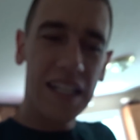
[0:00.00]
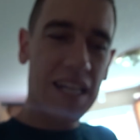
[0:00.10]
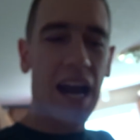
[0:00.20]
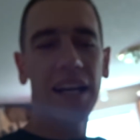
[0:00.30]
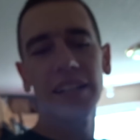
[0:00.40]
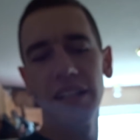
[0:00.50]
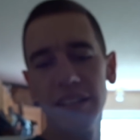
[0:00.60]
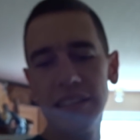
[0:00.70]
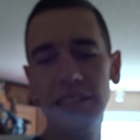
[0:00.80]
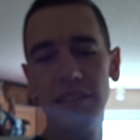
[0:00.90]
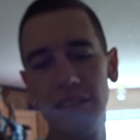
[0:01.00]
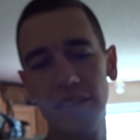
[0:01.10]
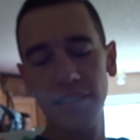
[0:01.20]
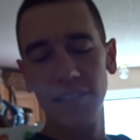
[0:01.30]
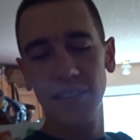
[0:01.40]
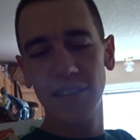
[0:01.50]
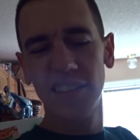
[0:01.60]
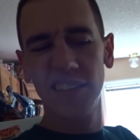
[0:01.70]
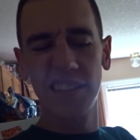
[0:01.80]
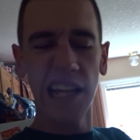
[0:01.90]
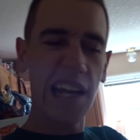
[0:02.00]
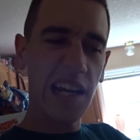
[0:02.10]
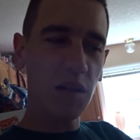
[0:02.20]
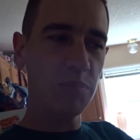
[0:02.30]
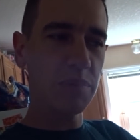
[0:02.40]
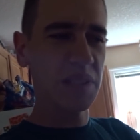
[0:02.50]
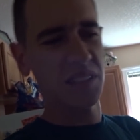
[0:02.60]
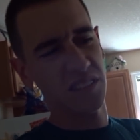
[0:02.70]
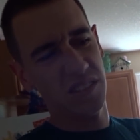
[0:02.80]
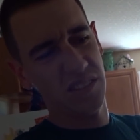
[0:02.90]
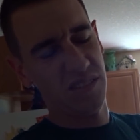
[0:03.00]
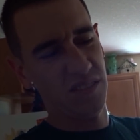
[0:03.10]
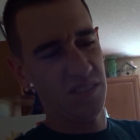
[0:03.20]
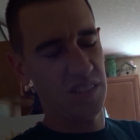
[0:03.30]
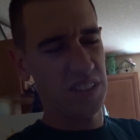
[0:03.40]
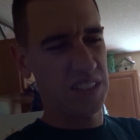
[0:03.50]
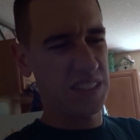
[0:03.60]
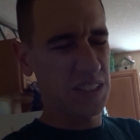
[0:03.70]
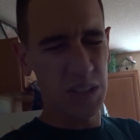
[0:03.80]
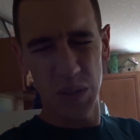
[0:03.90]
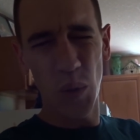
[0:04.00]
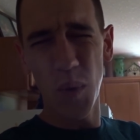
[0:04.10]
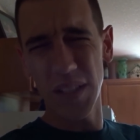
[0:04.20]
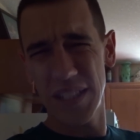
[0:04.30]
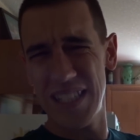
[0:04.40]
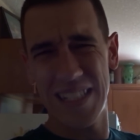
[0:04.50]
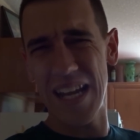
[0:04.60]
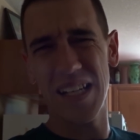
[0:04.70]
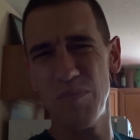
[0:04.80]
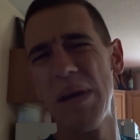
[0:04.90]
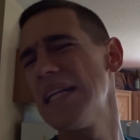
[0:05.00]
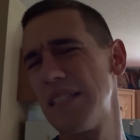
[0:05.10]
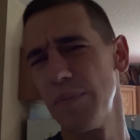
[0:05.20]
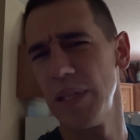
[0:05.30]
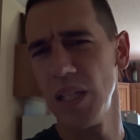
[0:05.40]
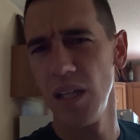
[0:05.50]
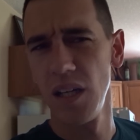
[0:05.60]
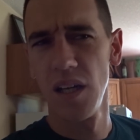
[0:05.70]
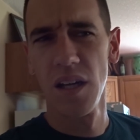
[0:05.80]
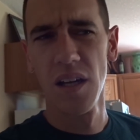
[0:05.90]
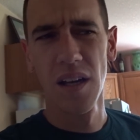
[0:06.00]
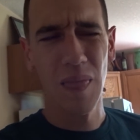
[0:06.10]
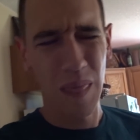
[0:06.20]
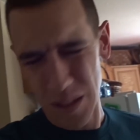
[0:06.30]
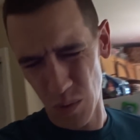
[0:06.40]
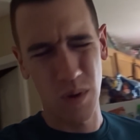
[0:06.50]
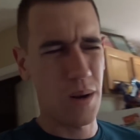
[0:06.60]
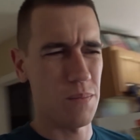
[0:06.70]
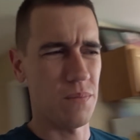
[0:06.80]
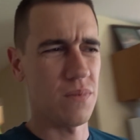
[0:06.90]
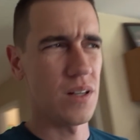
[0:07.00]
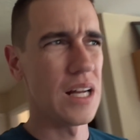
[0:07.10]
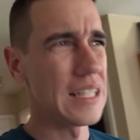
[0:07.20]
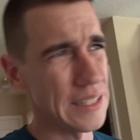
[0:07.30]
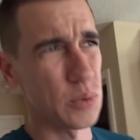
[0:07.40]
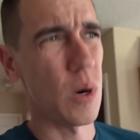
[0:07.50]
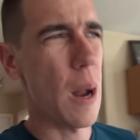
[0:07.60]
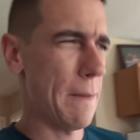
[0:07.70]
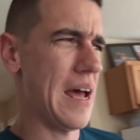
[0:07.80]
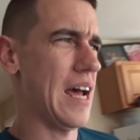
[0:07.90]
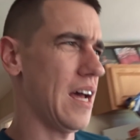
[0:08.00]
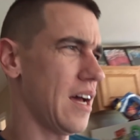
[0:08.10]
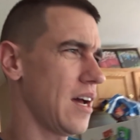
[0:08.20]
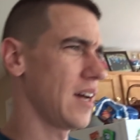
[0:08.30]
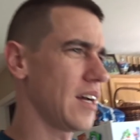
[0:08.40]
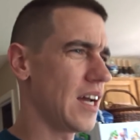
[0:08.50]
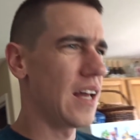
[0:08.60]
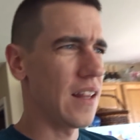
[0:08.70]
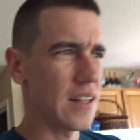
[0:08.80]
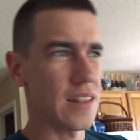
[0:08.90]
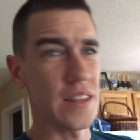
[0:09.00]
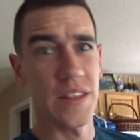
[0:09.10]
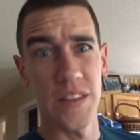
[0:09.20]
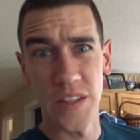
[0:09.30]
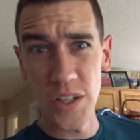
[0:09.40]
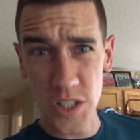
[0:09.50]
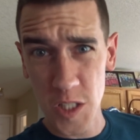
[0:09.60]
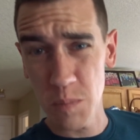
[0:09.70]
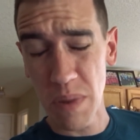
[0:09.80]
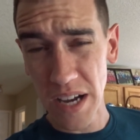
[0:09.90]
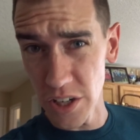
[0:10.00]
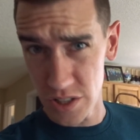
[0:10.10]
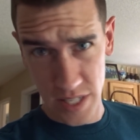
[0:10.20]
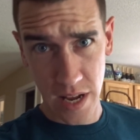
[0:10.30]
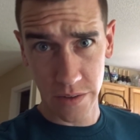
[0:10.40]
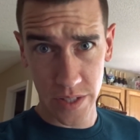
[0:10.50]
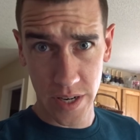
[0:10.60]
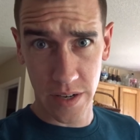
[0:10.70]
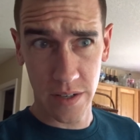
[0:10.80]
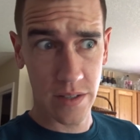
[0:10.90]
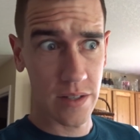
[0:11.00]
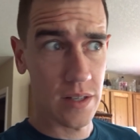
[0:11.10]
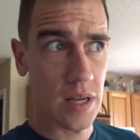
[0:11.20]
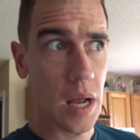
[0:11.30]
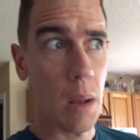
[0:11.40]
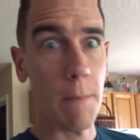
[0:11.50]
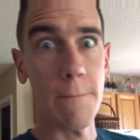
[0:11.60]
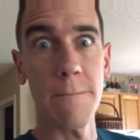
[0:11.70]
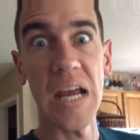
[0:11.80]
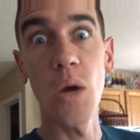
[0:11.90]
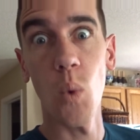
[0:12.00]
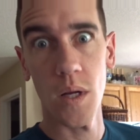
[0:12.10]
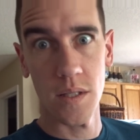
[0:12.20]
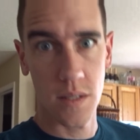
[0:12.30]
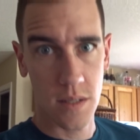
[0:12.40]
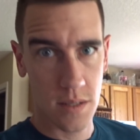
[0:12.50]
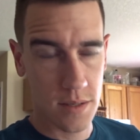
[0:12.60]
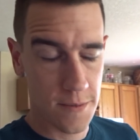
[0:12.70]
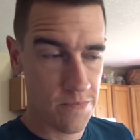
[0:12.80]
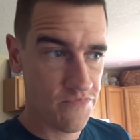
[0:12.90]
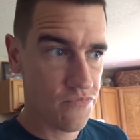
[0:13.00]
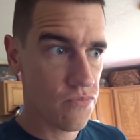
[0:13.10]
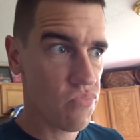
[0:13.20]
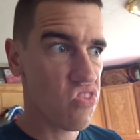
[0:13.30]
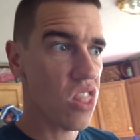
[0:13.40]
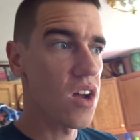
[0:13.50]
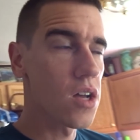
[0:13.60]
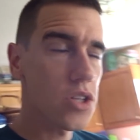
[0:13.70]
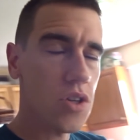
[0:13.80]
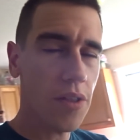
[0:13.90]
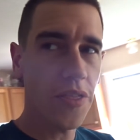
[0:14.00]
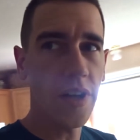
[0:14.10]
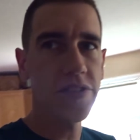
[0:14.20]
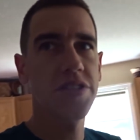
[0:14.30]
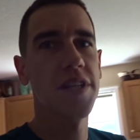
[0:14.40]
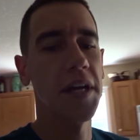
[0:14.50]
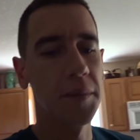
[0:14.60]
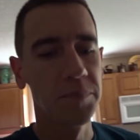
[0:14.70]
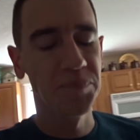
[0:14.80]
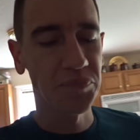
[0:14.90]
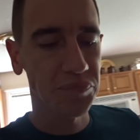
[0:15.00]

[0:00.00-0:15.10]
Kinda damp and just who wants to stay in a basement? That's where I'm at. There's spiders down there. Big ones. So I thought instead,